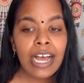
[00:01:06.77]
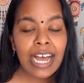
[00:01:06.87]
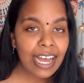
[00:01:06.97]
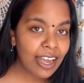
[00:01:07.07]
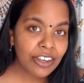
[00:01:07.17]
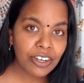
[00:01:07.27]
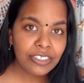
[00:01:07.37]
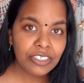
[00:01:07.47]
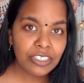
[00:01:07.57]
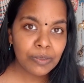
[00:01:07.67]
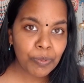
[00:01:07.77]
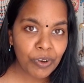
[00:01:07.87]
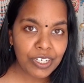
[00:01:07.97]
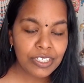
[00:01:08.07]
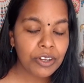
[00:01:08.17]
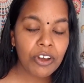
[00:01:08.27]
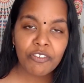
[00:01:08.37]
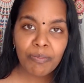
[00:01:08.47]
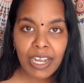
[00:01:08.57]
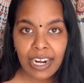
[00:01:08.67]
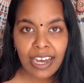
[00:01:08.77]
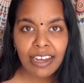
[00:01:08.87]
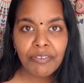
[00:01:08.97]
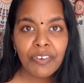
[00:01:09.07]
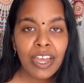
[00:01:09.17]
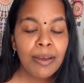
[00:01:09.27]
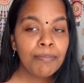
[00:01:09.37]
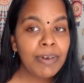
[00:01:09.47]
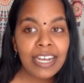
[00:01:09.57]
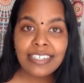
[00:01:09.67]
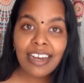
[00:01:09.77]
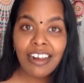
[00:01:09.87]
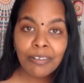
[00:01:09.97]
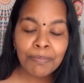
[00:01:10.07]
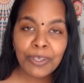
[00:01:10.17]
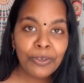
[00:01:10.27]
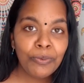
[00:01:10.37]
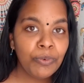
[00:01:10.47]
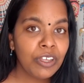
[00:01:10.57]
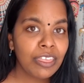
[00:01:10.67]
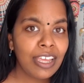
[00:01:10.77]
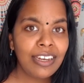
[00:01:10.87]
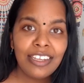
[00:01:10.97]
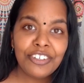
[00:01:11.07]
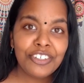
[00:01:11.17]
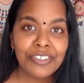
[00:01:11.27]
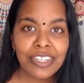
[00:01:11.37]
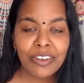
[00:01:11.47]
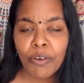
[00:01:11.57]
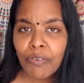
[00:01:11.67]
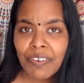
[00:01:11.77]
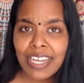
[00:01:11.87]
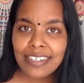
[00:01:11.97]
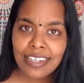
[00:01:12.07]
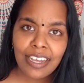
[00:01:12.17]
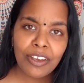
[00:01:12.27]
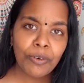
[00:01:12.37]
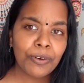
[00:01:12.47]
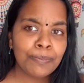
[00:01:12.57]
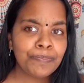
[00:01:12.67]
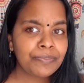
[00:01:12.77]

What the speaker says: I got to this point of my life might help you with any issues that you're facing, or